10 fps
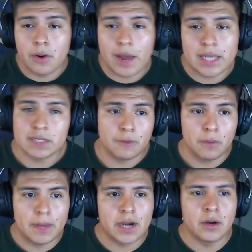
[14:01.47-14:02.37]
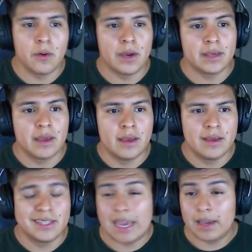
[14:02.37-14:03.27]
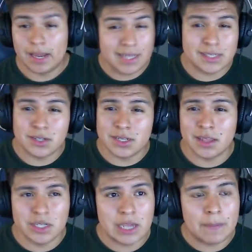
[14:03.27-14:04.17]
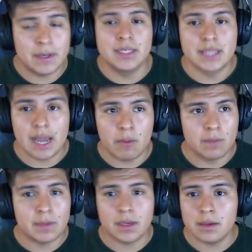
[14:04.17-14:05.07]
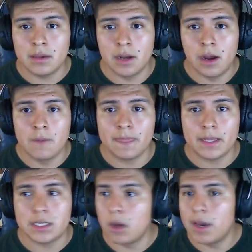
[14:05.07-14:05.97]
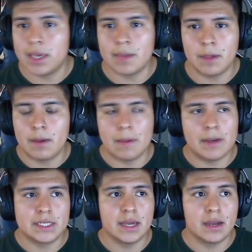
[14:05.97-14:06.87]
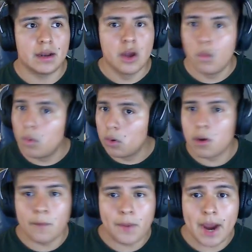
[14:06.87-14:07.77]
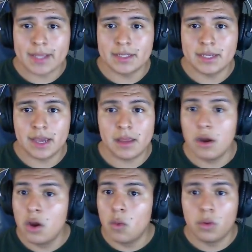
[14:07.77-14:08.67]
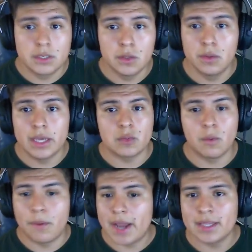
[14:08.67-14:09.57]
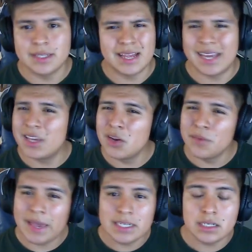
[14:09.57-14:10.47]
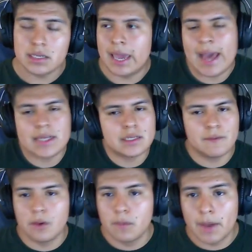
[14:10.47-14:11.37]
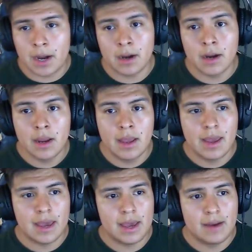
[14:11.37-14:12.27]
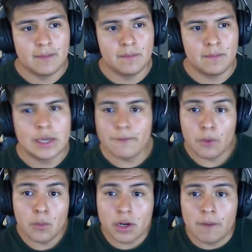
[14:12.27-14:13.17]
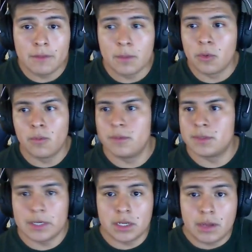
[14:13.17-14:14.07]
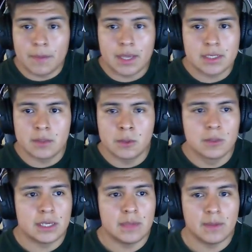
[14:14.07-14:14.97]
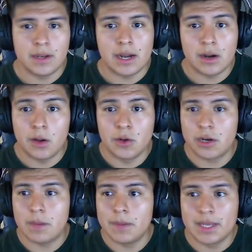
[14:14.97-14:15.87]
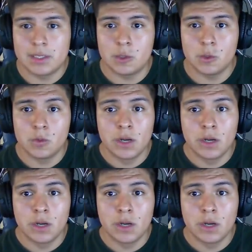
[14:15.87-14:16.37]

has to feel better knowing, dang, at least there's another Japanese guy with me. Shohei can be by my side. We'll go to practice together. We'll do this. We'll practice that. Like, it has to feel better and make you feel more comfortable, especially coming into a new team, and let alone you're coming into